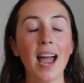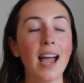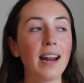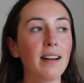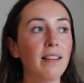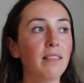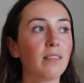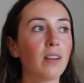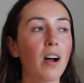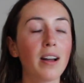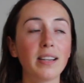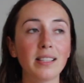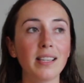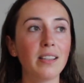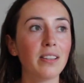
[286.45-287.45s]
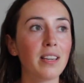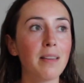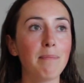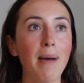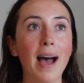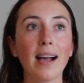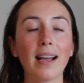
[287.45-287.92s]
And honestly,
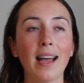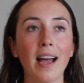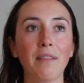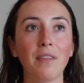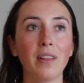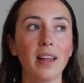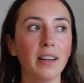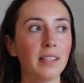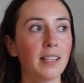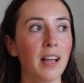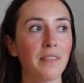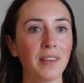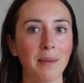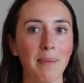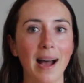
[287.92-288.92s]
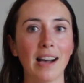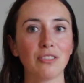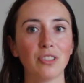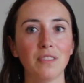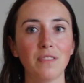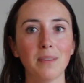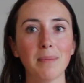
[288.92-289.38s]
looking back, I have a lot of
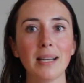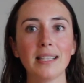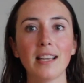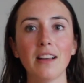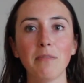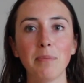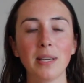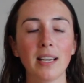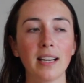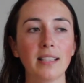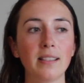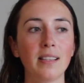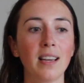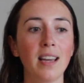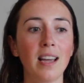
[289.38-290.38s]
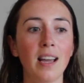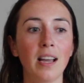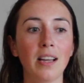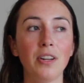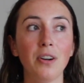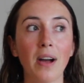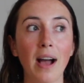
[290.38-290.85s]
self-compassion for myself because,
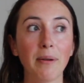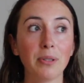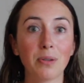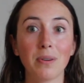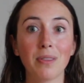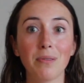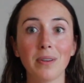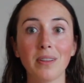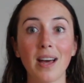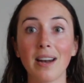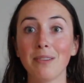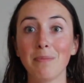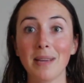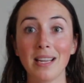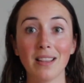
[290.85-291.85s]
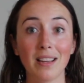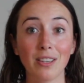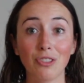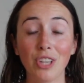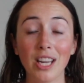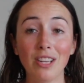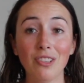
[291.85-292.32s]
you know, I was going through a lot, I was making a lot
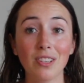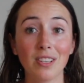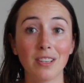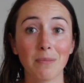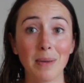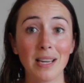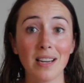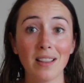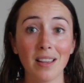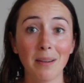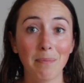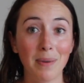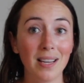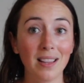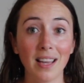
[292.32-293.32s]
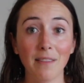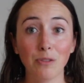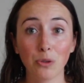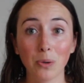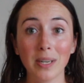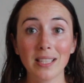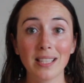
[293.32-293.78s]
of changes, I was making a lot of big life
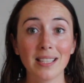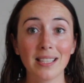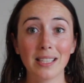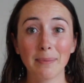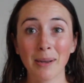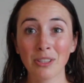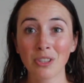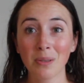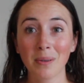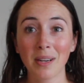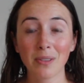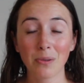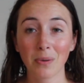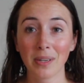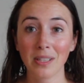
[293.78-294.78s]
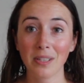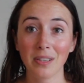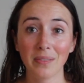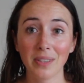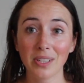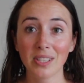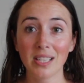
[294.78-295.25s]
choices, especially when I was going to
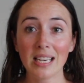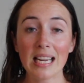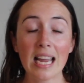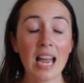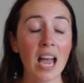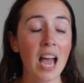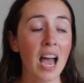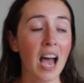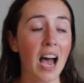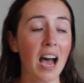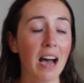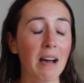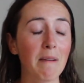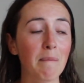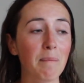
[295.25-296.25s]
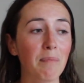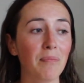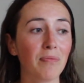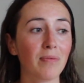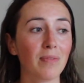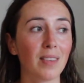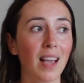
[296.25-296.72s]
university.
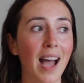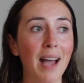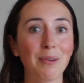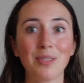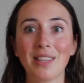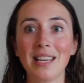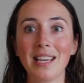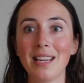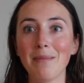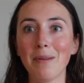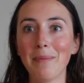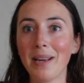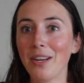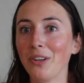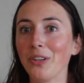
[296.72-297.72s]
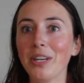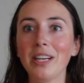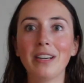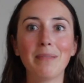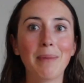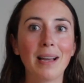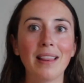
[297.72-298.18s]
Um, I was thinking about my
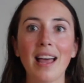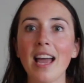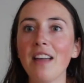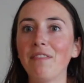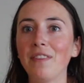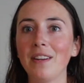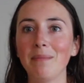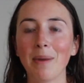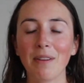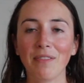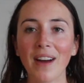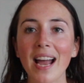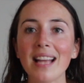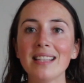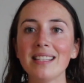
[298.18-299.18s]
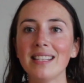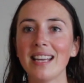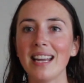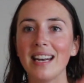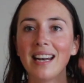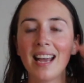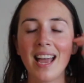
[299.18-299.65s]
career and my life and my friends,
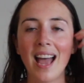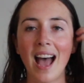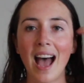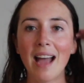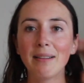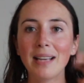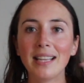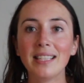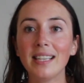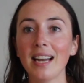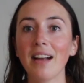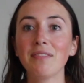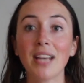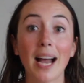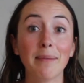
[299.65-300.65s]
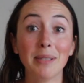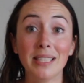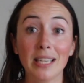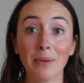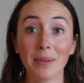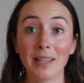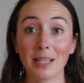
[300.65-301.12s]
and I, I didn't have time to
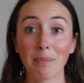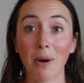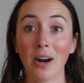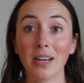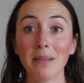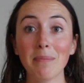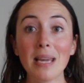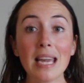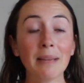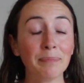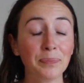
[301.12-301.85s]
deal with this part of me.